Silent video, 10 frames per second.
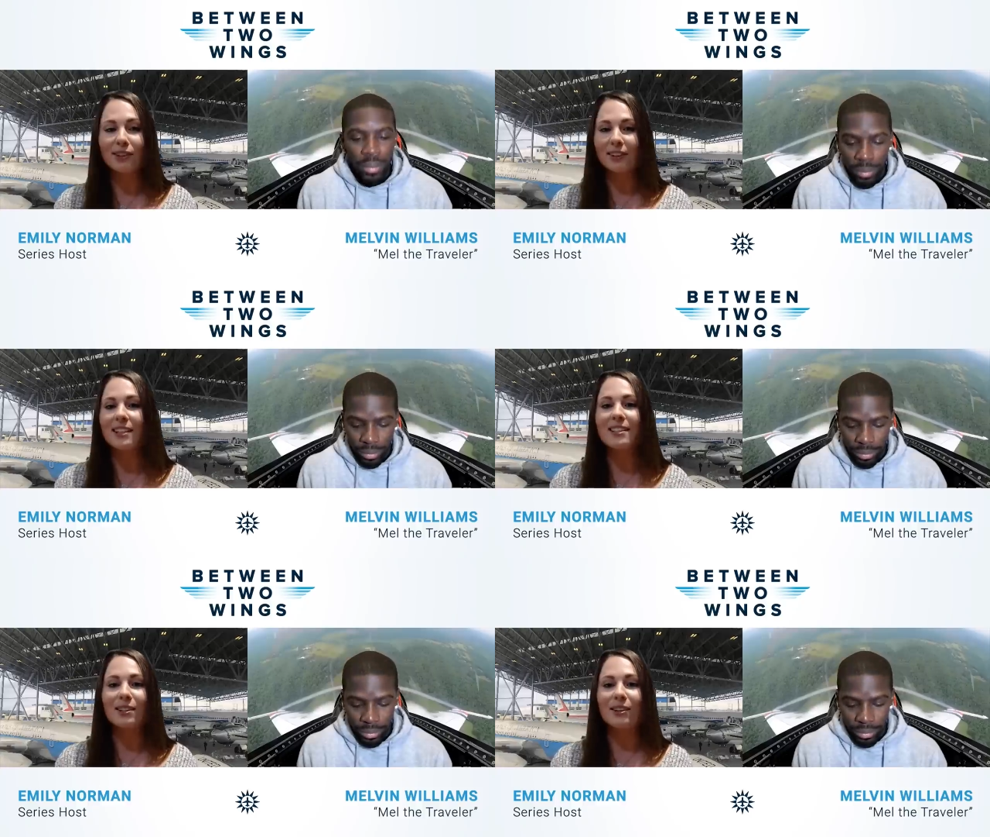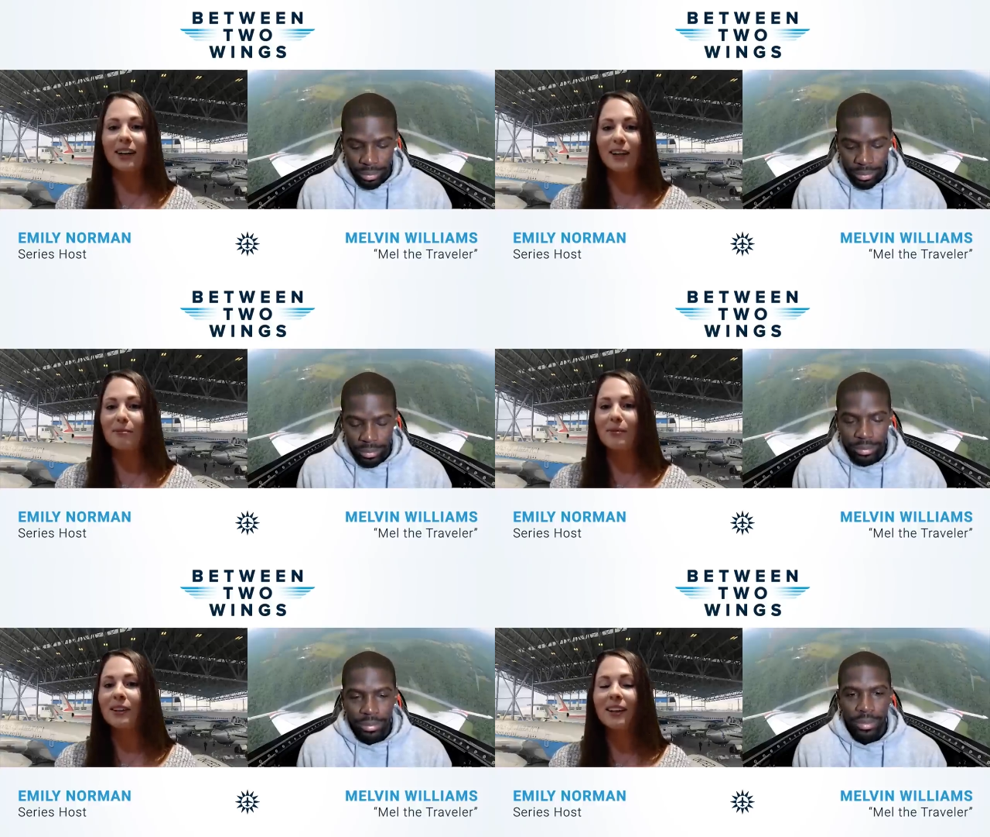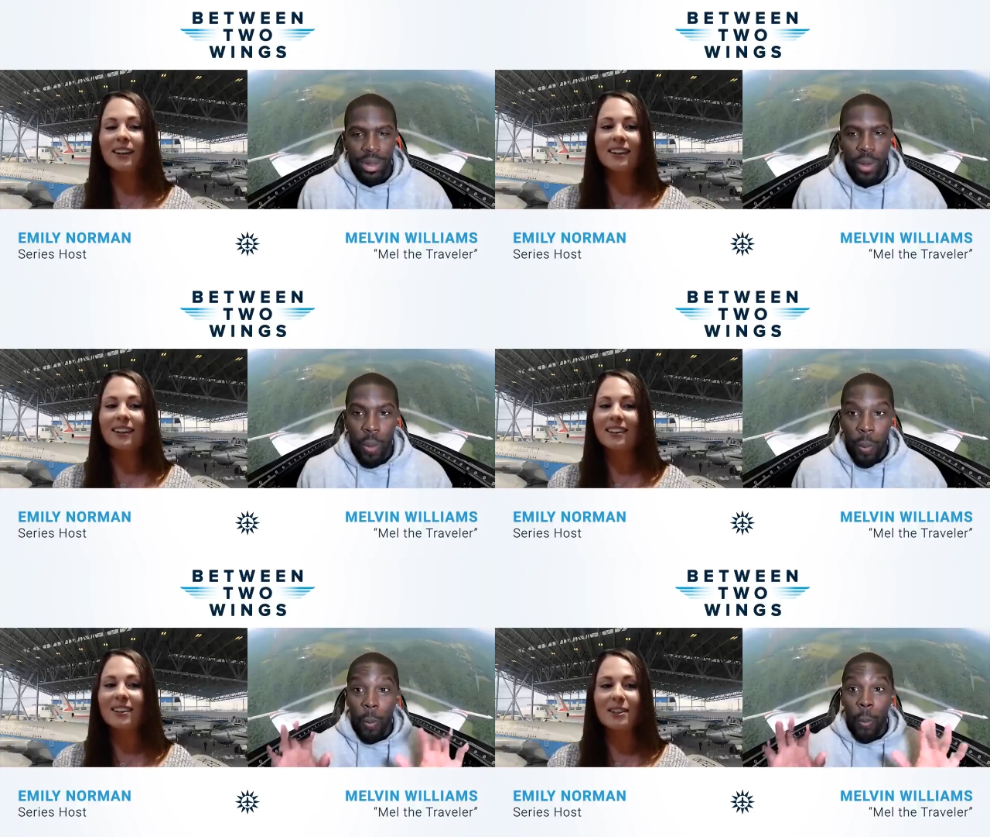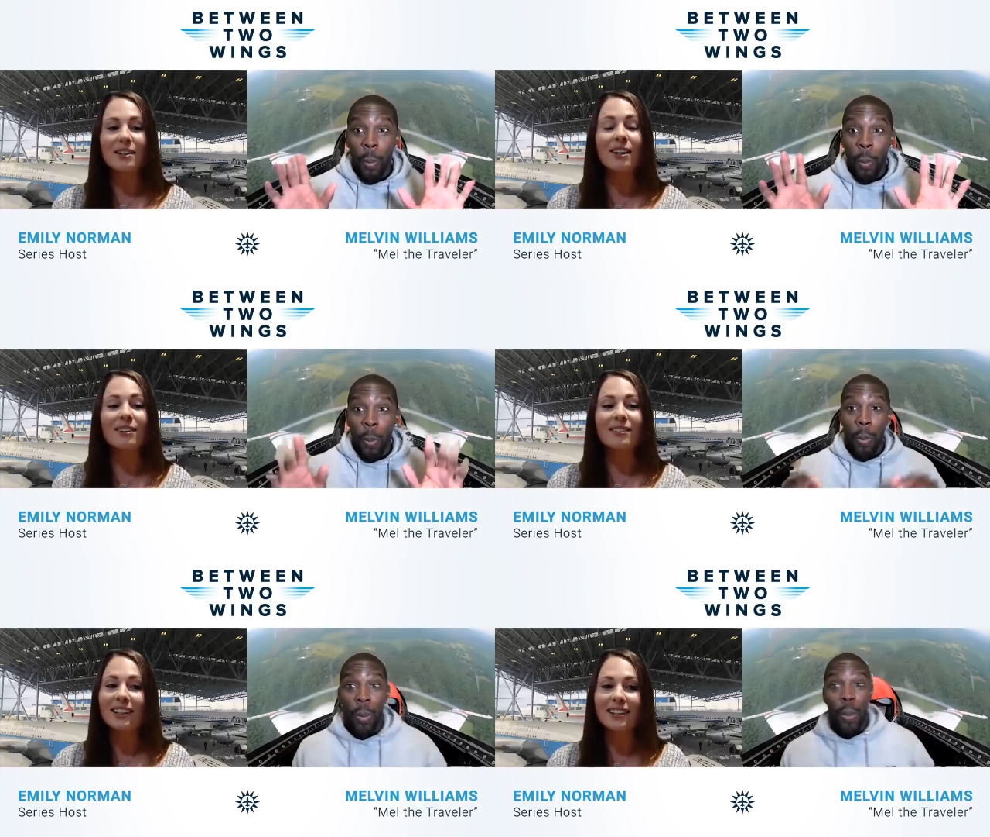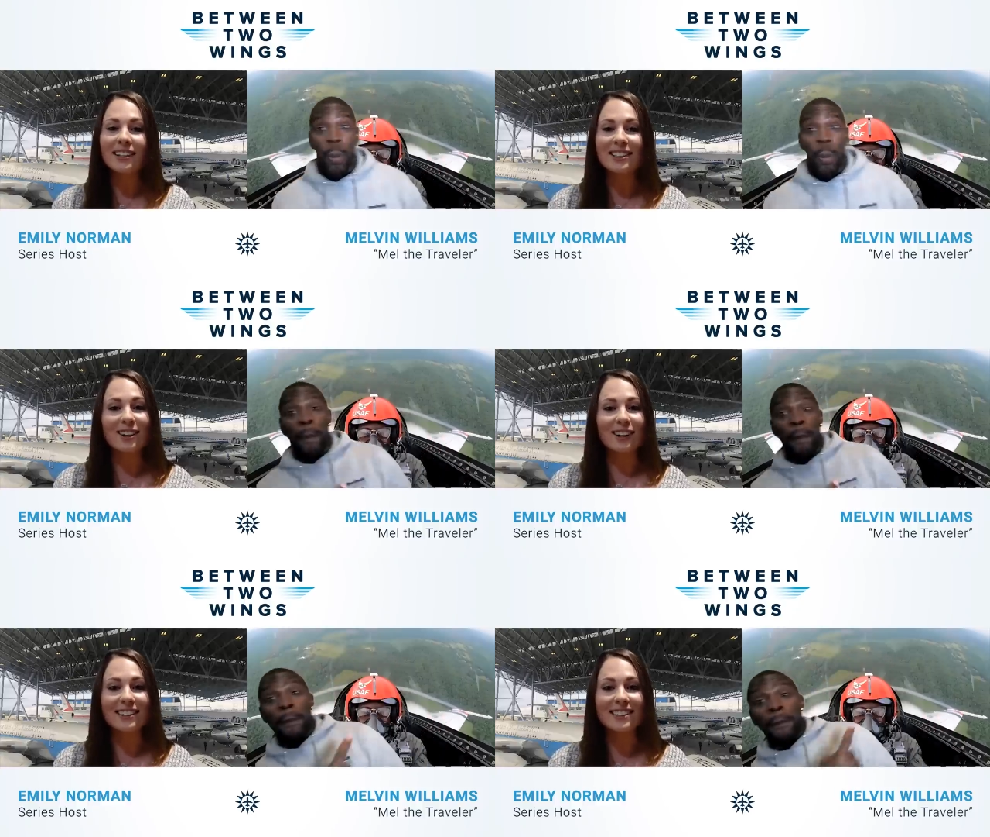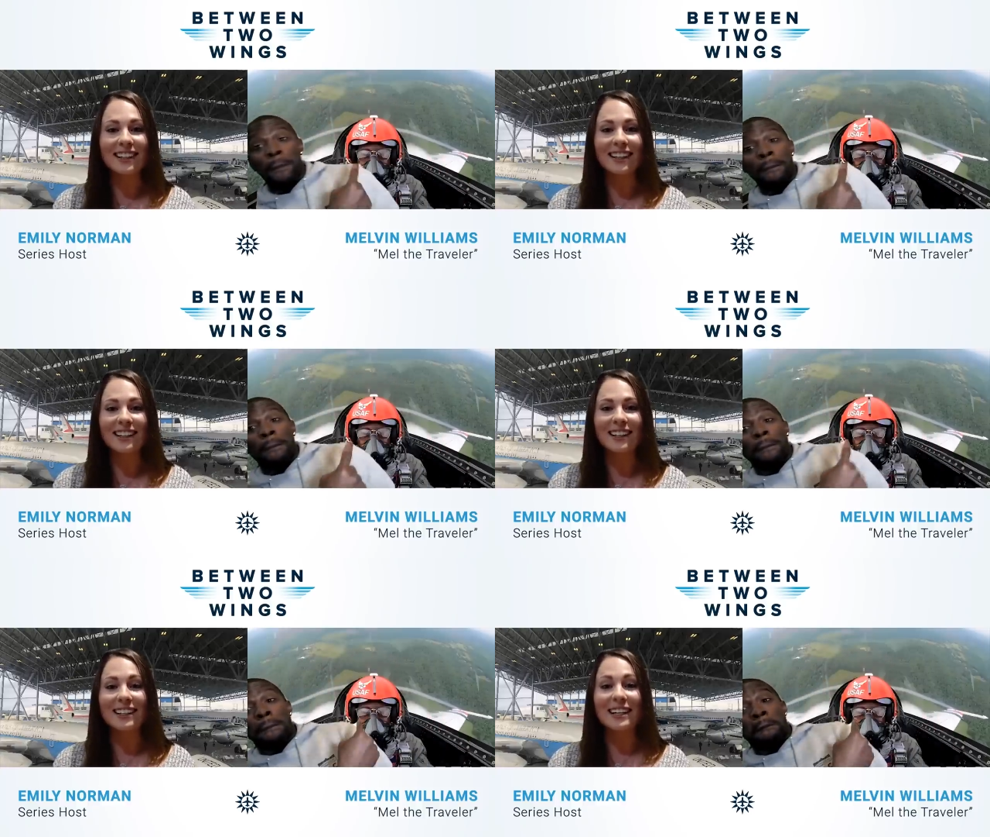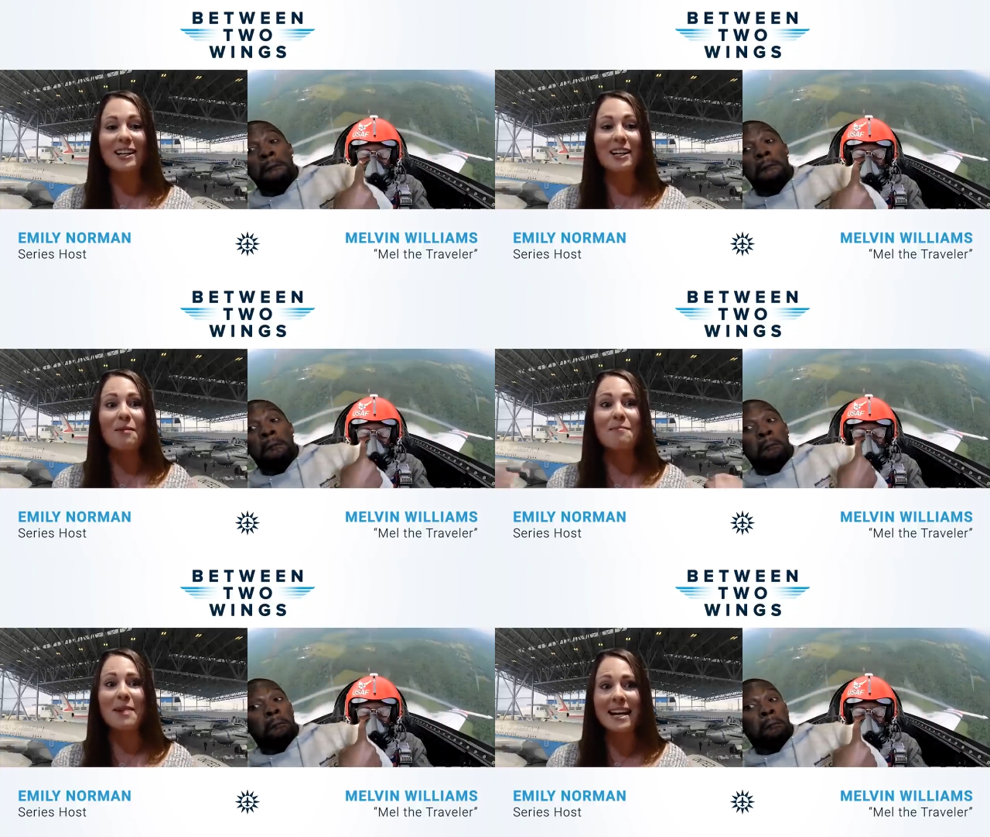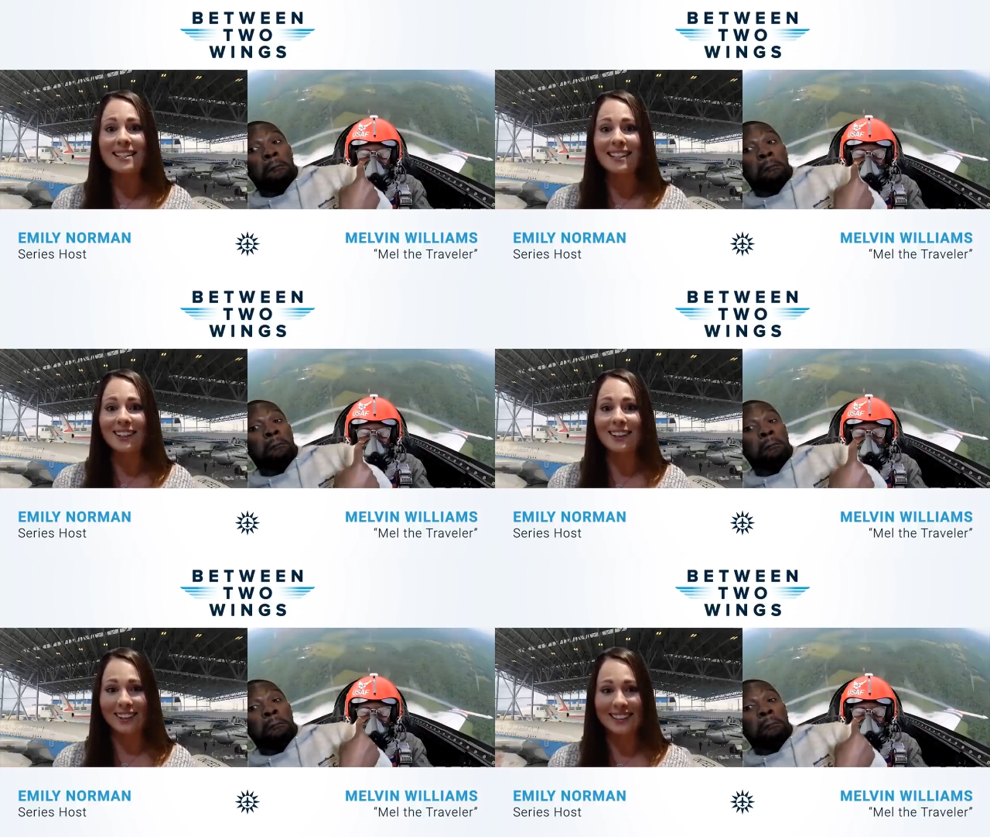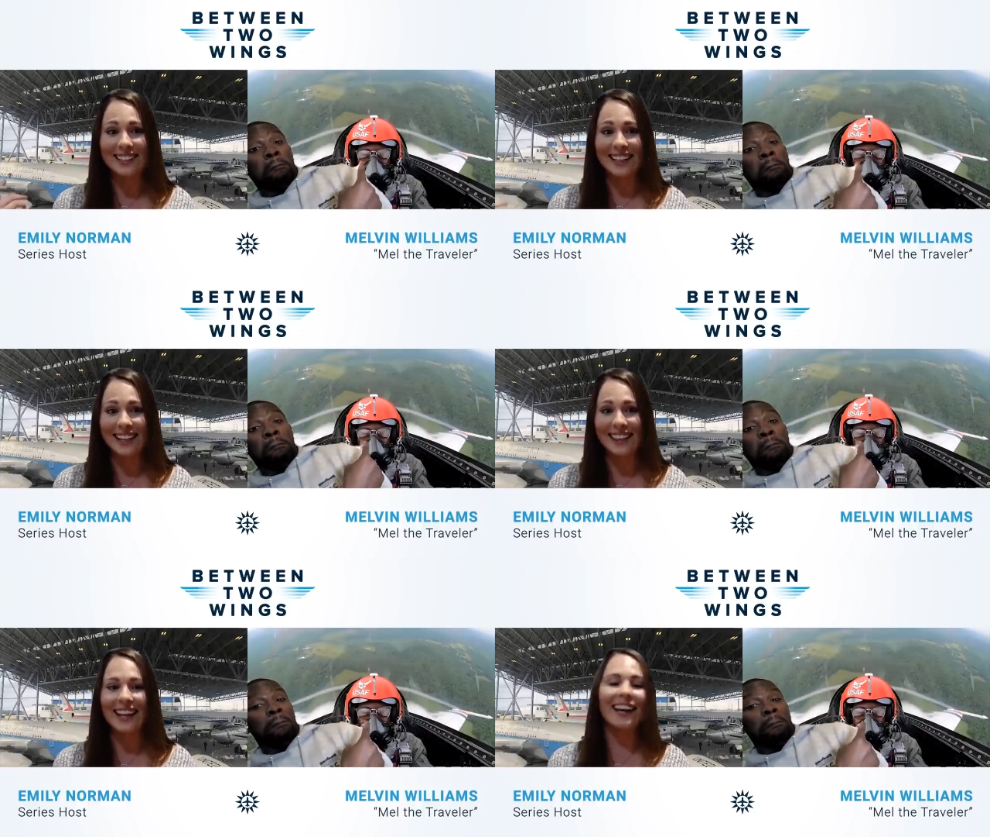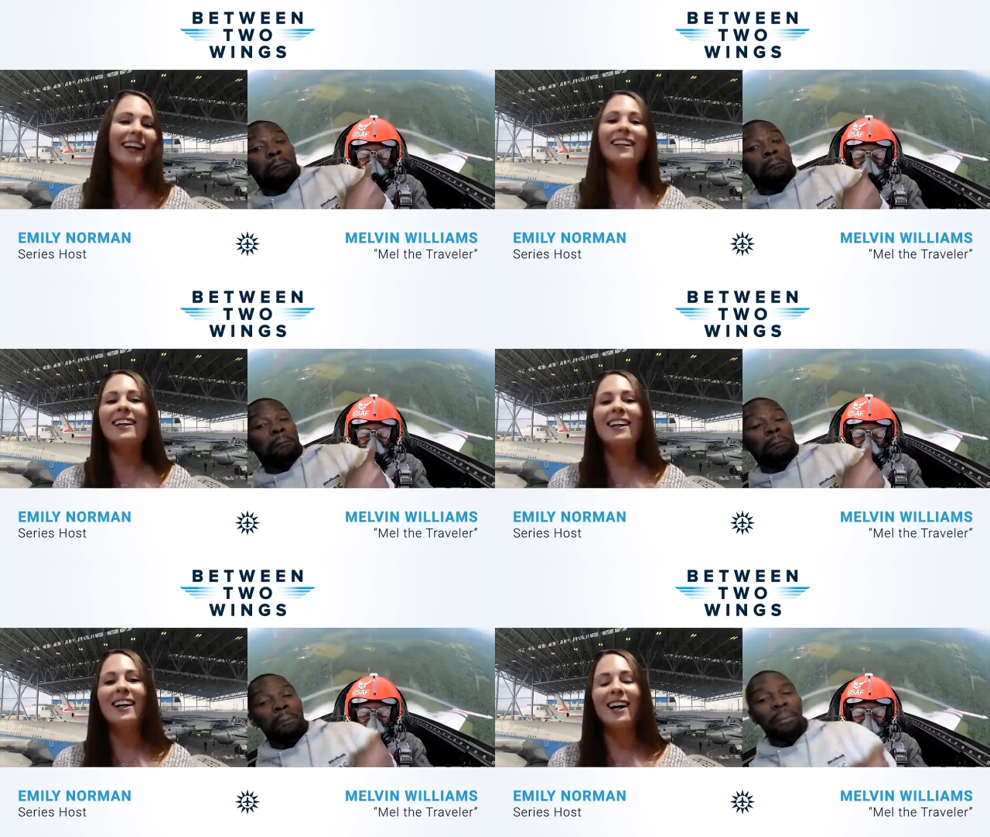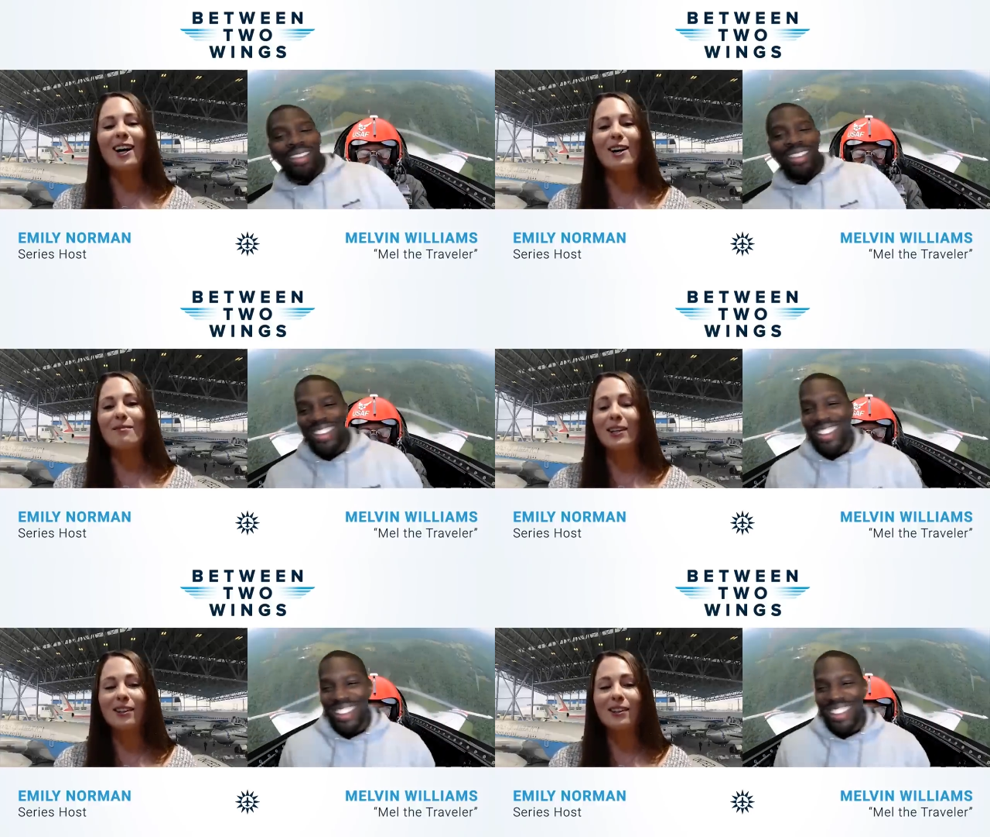Speaker 1: on Instagram, hilarious content amazing content like that. Um, and